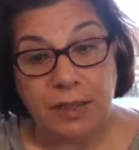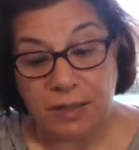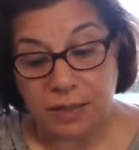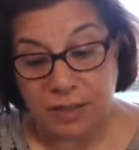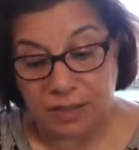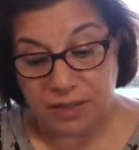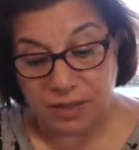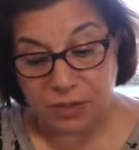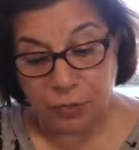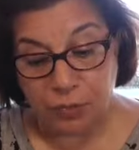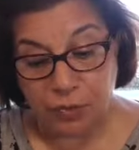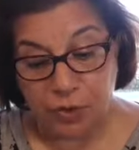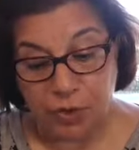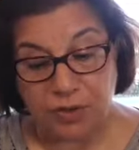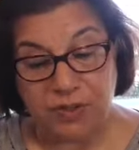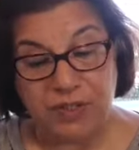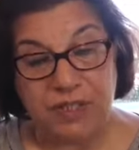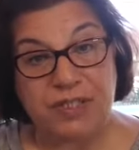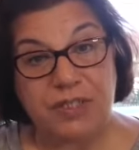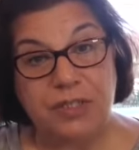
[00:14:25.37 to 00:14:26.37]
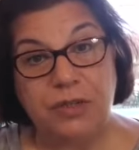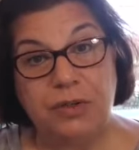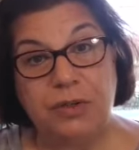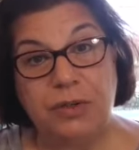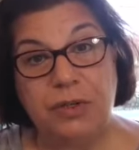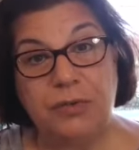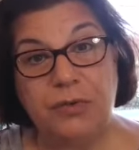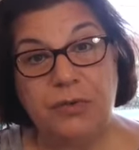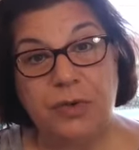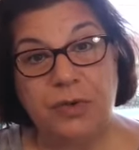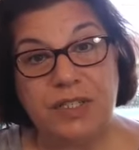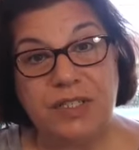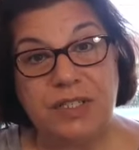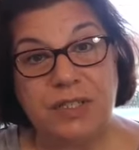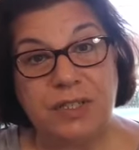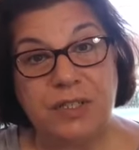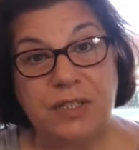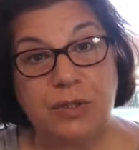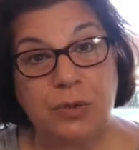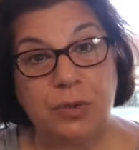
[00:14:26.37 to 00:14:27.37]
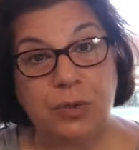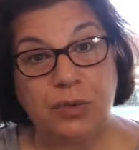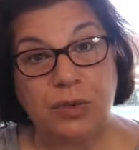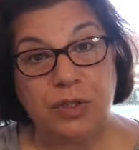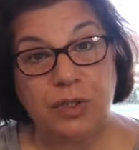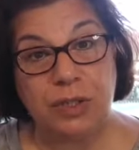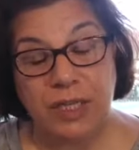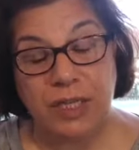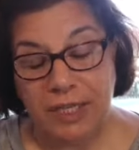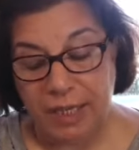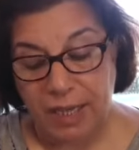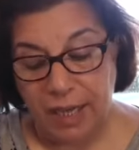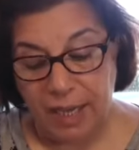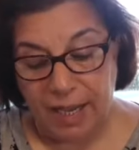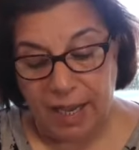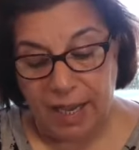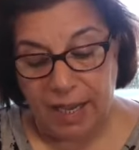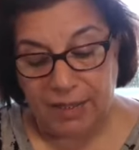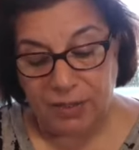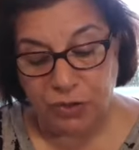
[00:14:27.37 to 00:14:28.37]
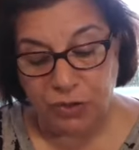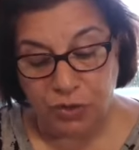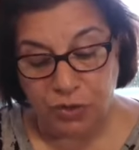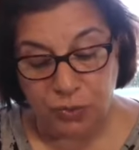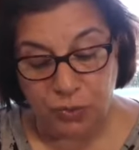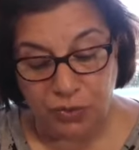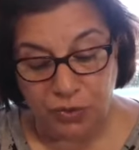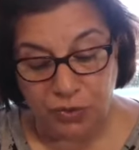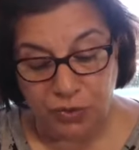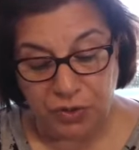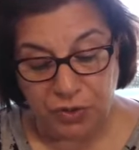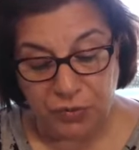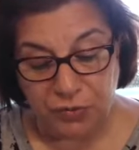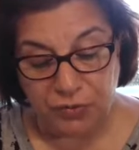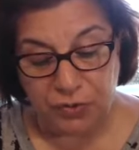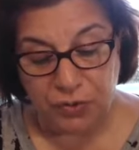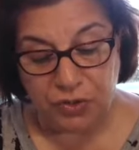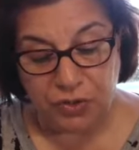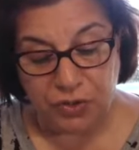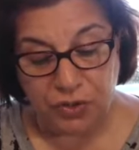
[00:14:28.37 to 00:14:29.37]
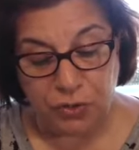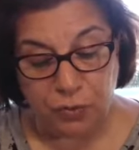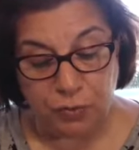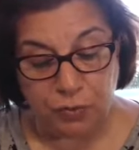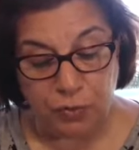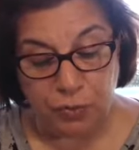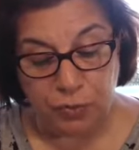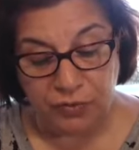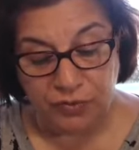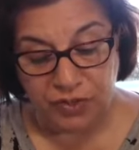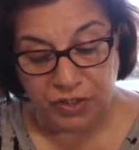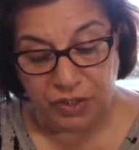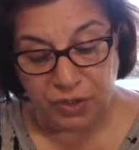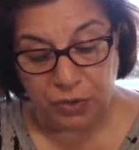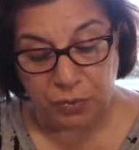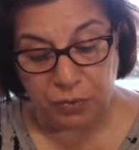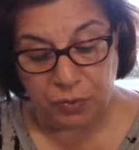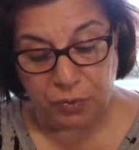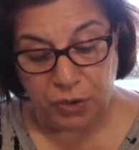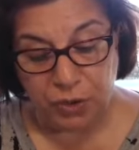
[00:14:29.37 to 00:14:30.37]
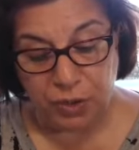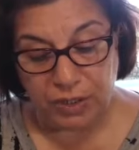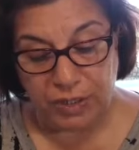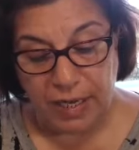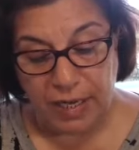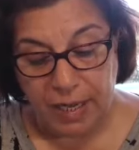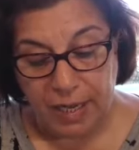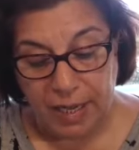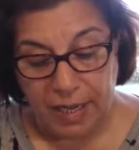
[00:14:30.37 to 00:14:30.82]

this world this universe is totally a new universe you move into world